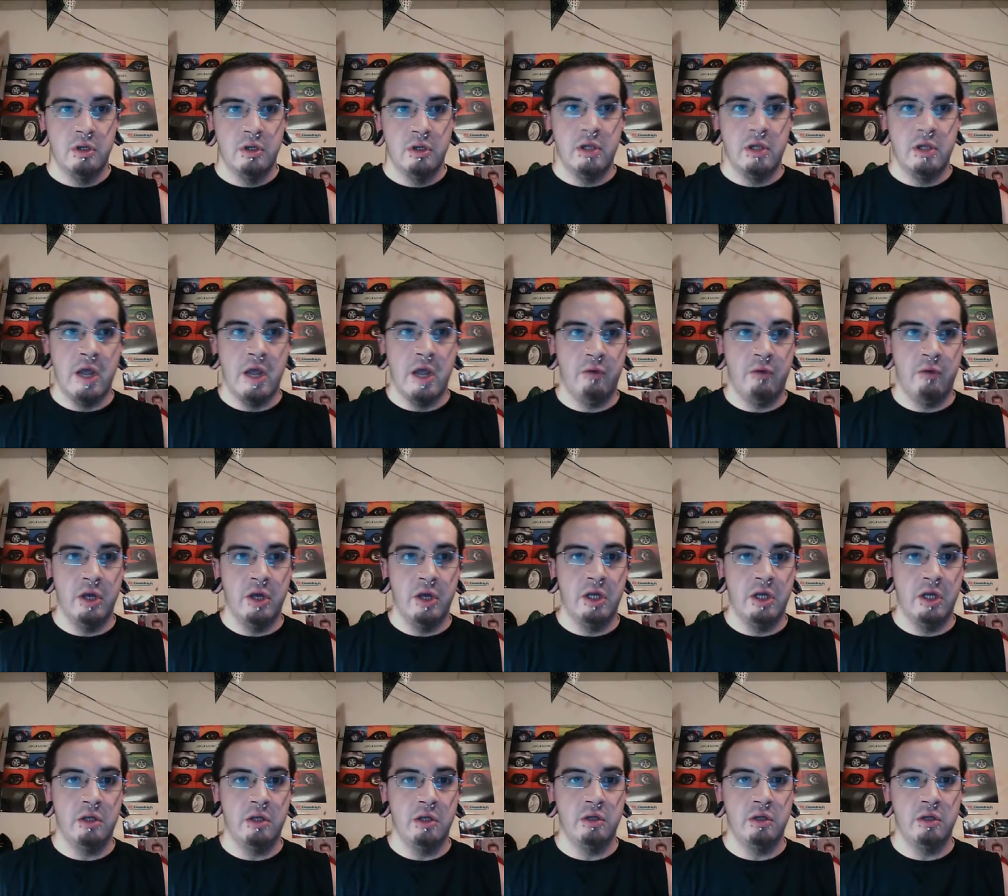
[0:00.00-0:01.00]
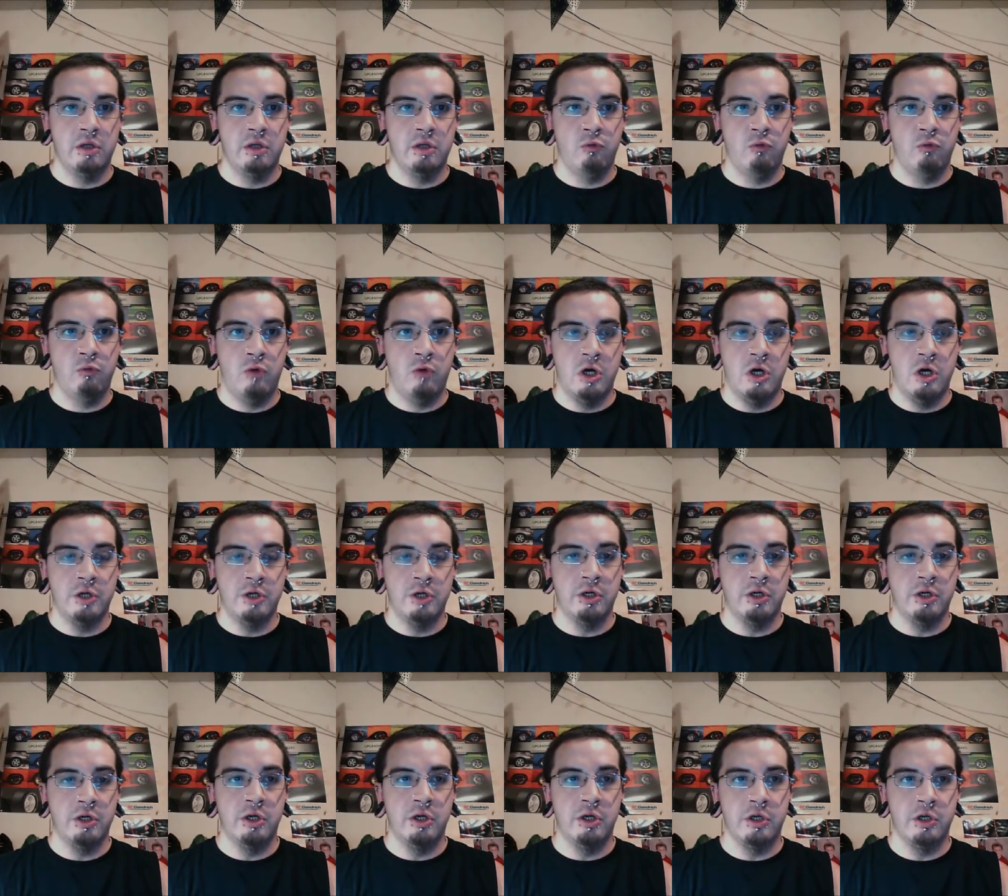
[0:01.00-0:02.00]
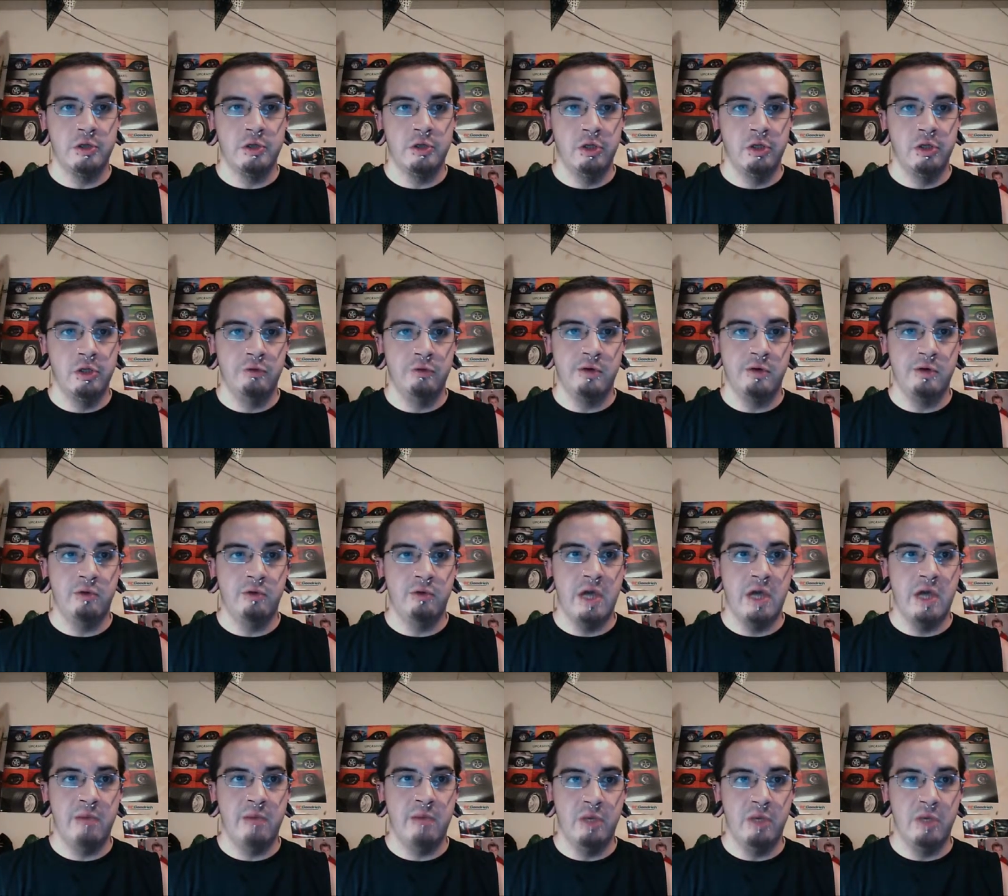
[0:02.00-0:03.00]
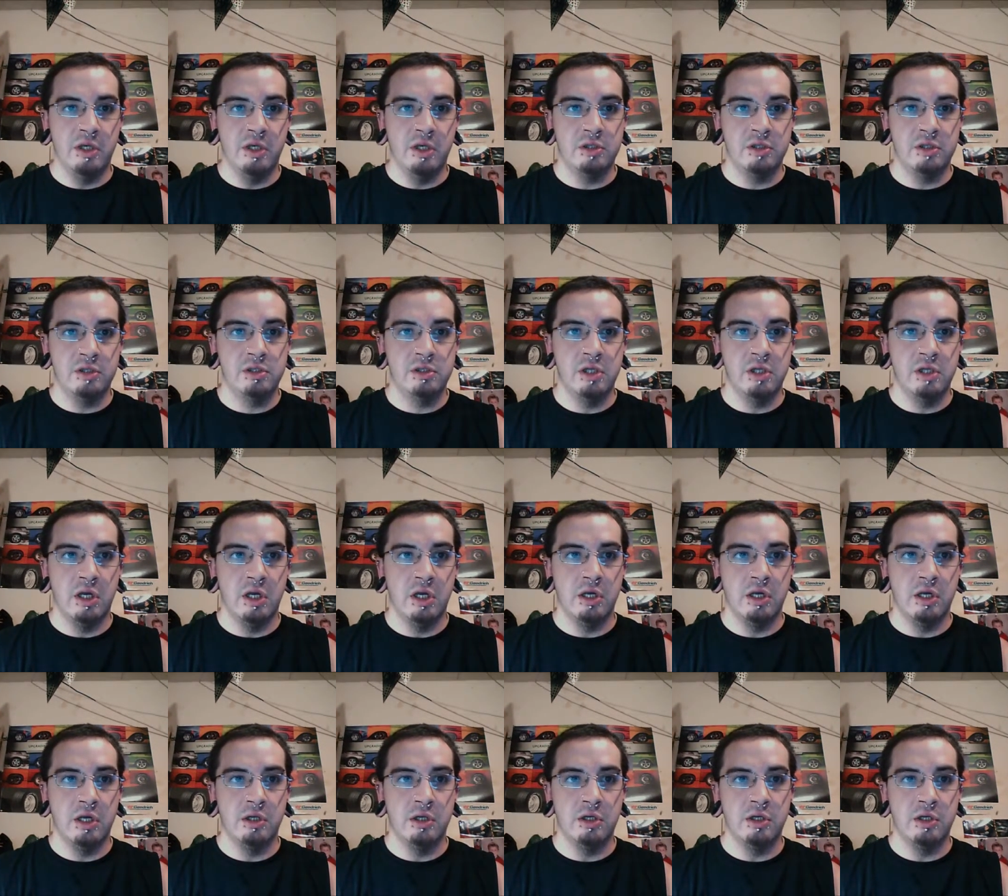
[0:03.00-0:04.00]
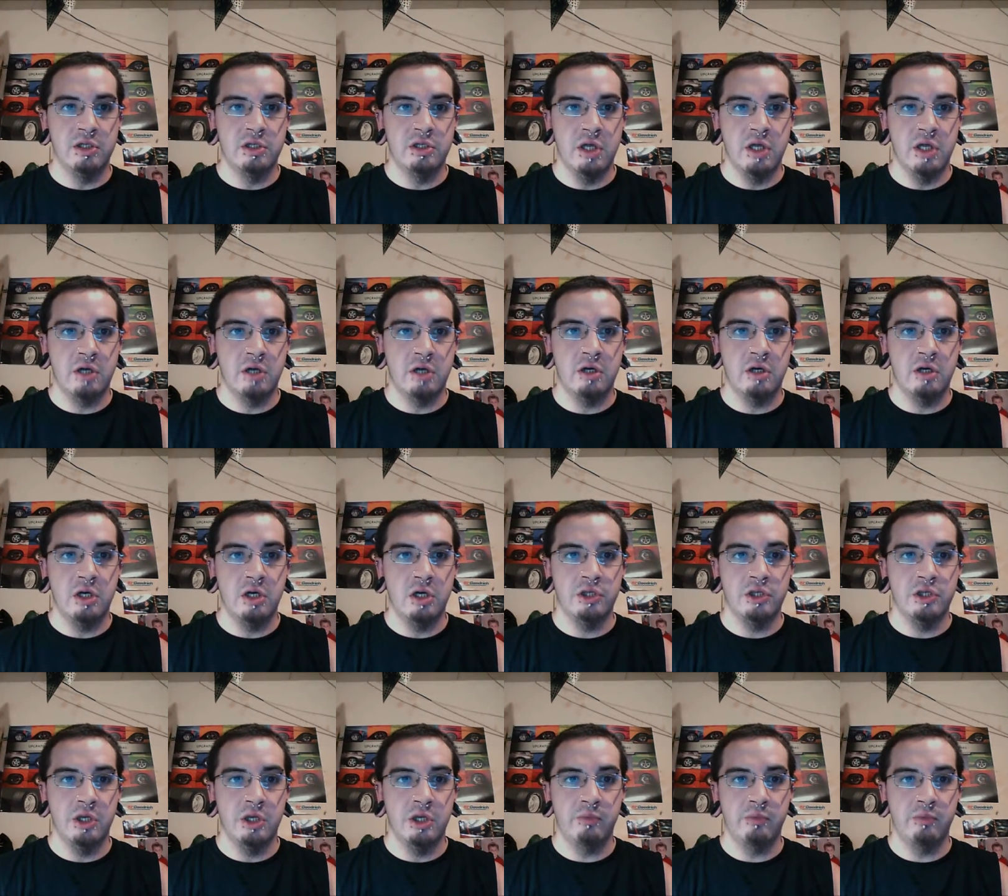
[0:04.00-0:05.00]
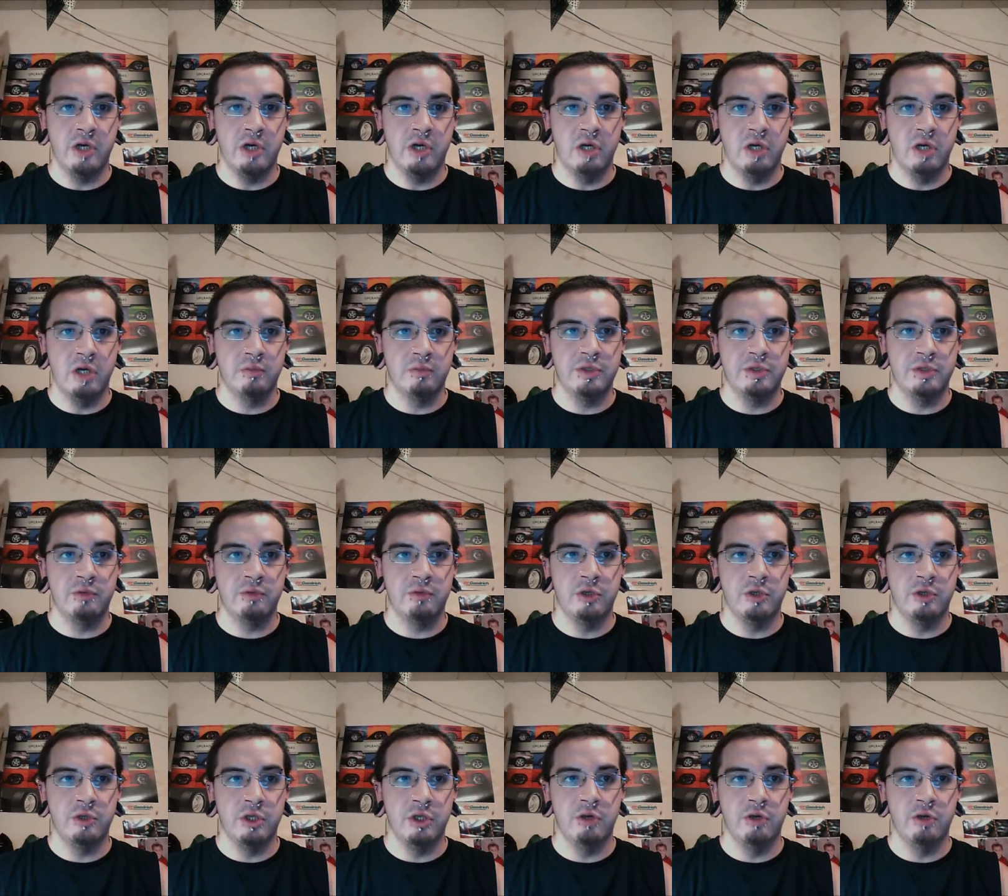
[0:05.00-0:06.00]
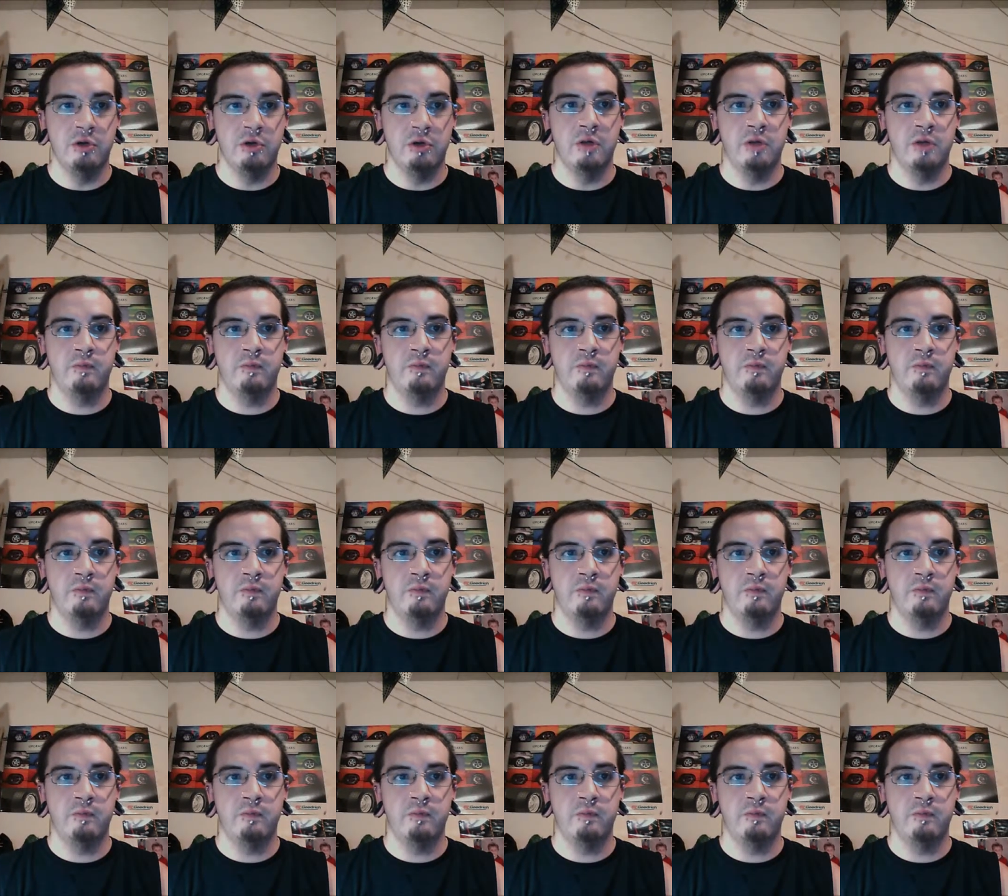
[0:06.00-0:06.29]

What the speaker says: That way, the water and the glue do not mix and it does not cause any problems with the unit.